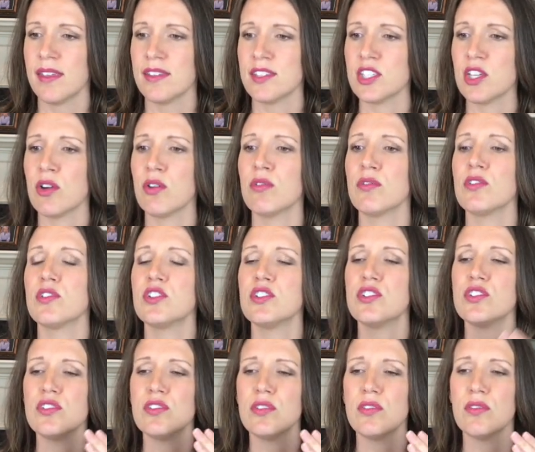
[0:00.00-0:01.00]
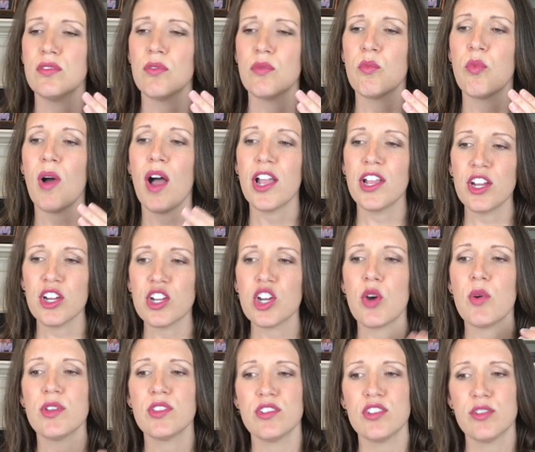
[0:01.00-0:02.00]
So while you're
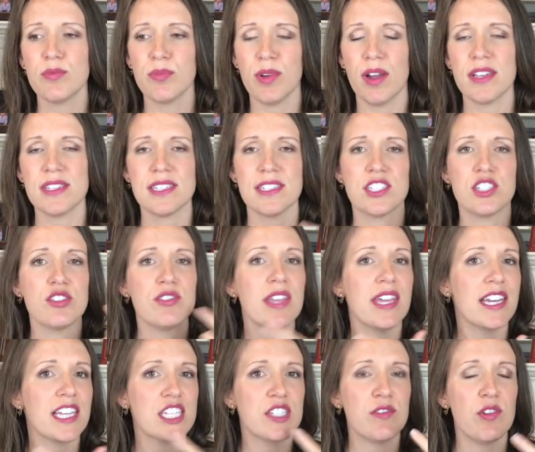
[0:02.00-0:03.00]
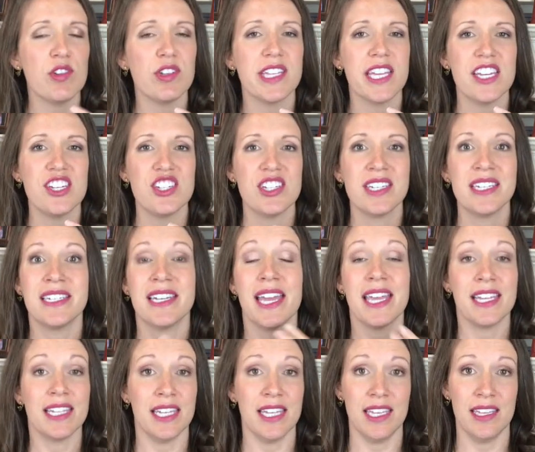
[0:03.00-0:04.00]
going through the process, do that exfoliation
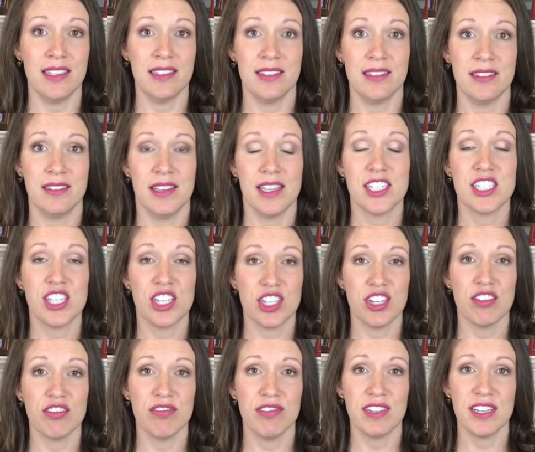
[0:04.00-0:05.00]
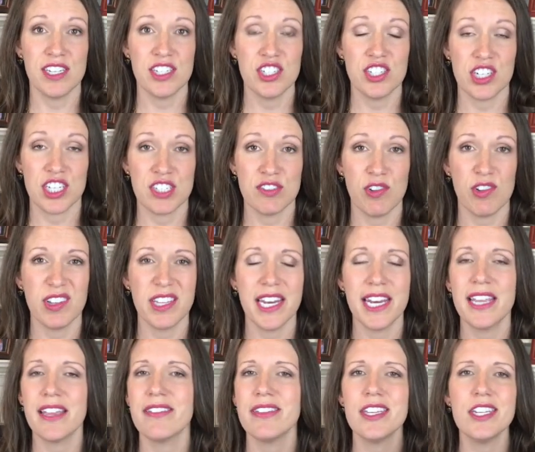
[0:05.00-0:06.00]
nightly until you're finished
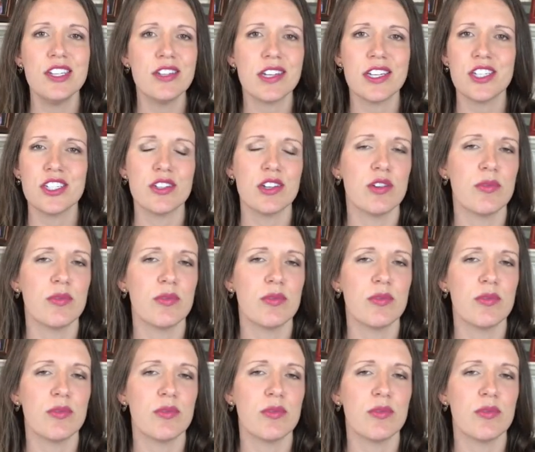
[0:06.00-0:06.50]
exfoliating, and then you can do